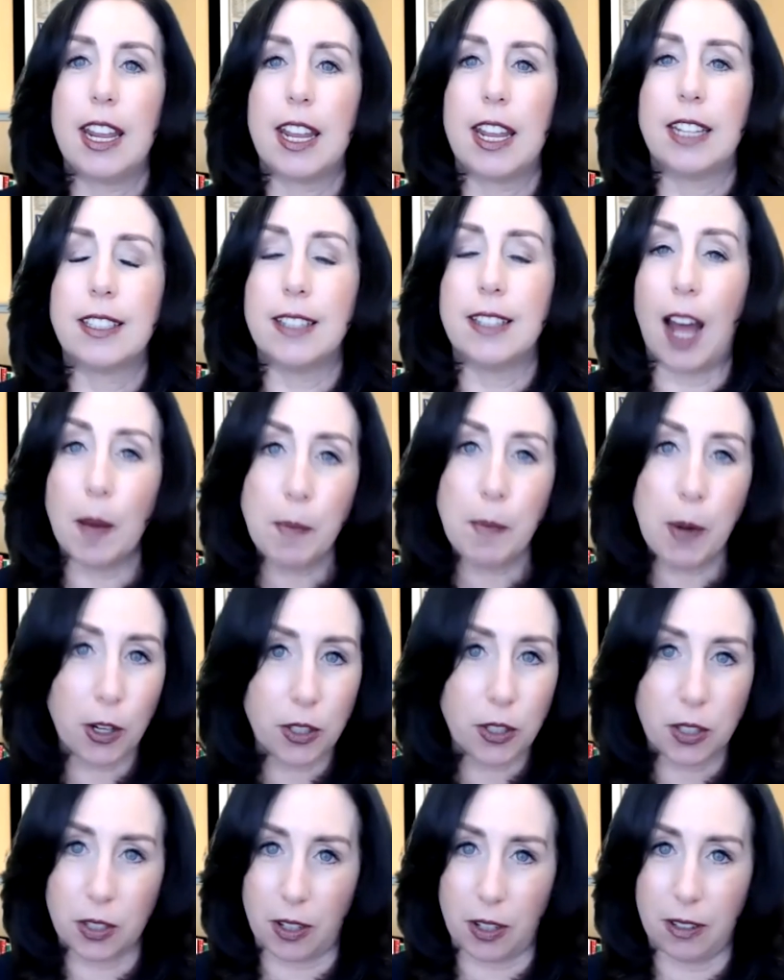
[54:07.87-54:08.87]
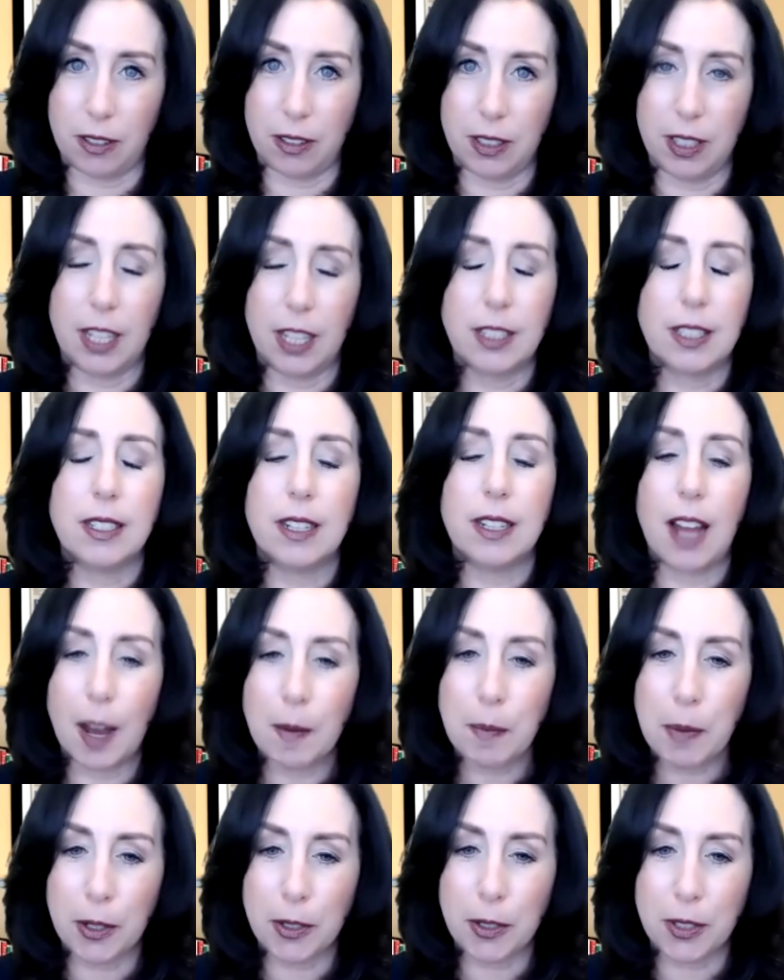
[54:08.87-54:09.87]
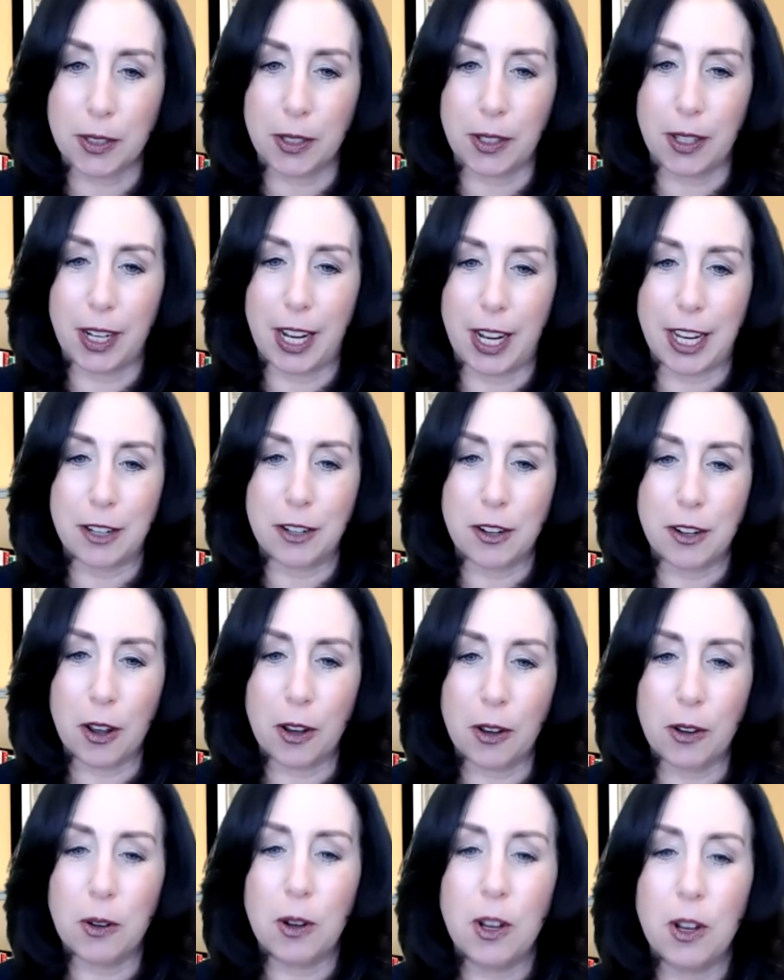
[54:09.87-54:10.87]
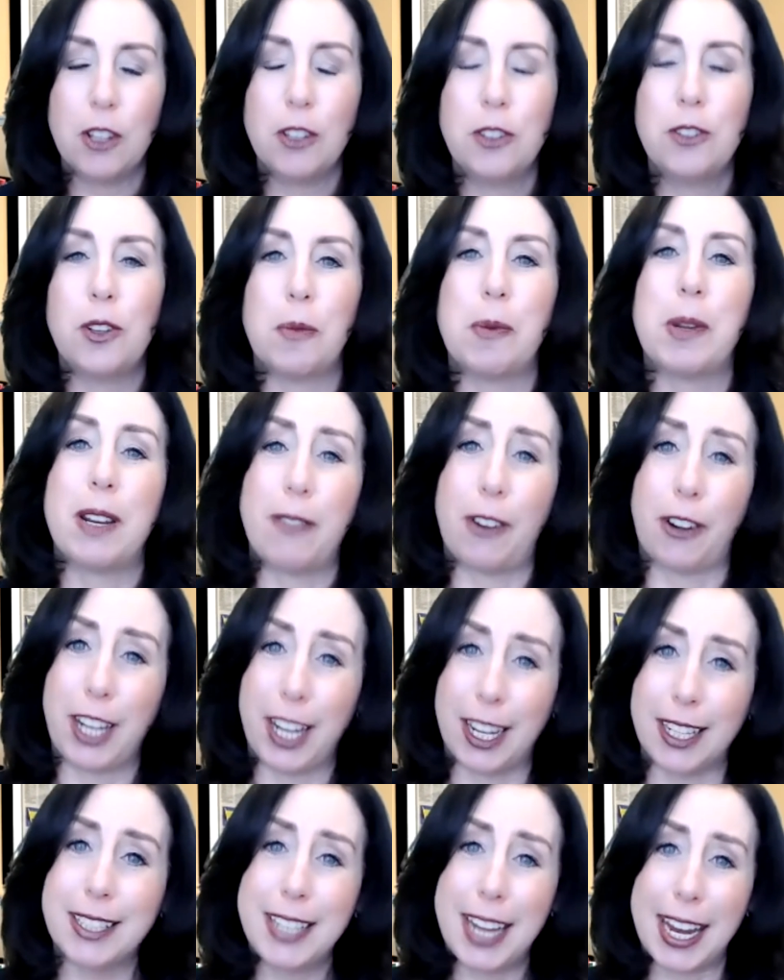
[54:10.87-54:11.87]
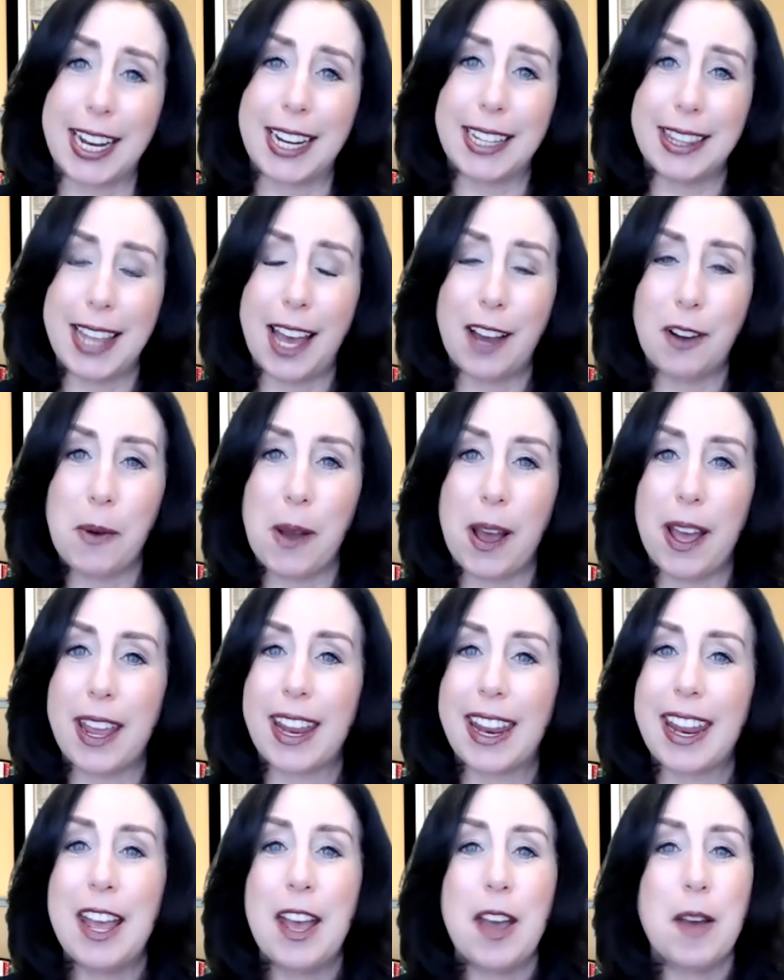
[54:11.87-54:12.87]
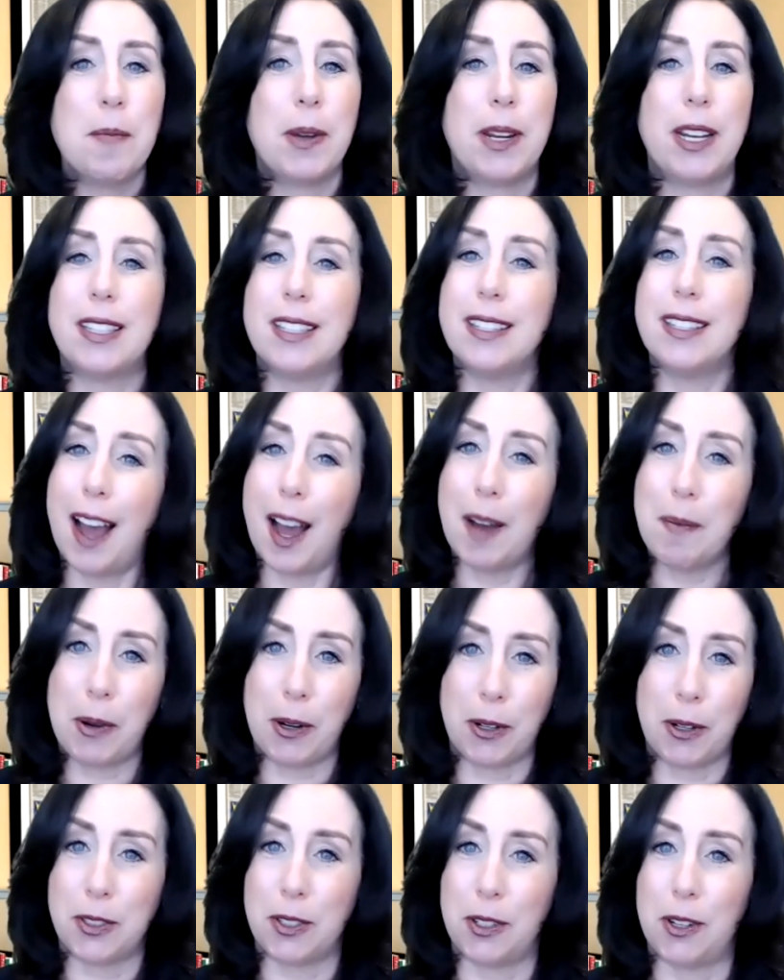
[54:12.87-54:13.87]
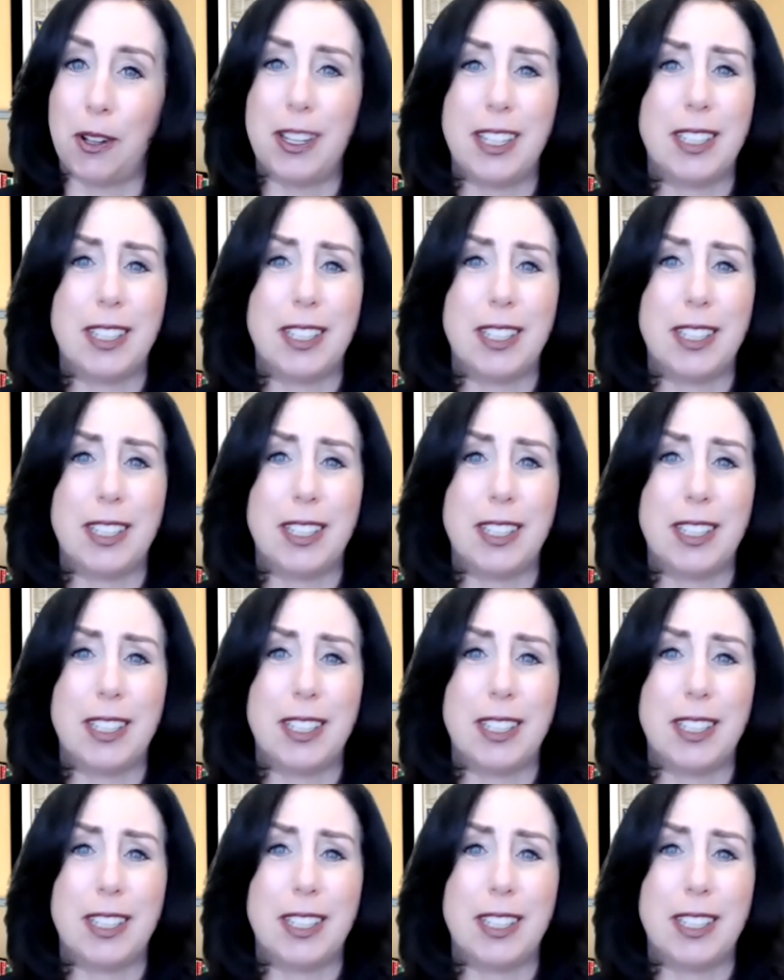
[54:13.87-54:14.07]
It's not personal. It's not personal. I know so many of our kids take it that way, but it's not personal.